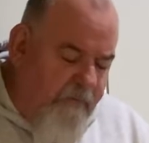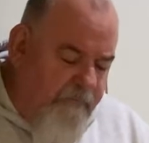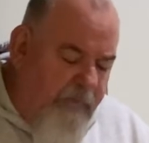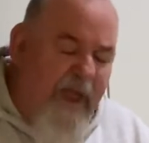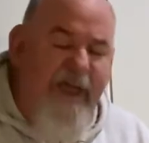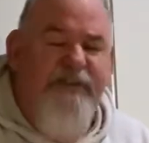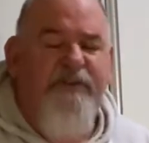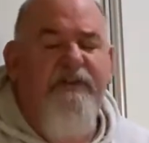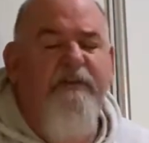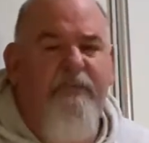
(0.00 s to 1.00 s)

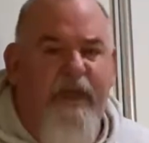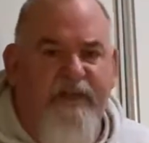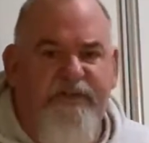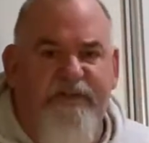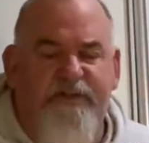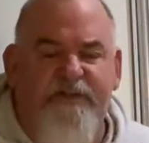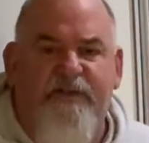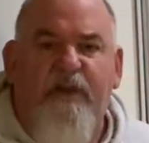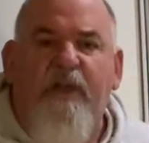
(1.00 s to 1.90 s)
passionate patience,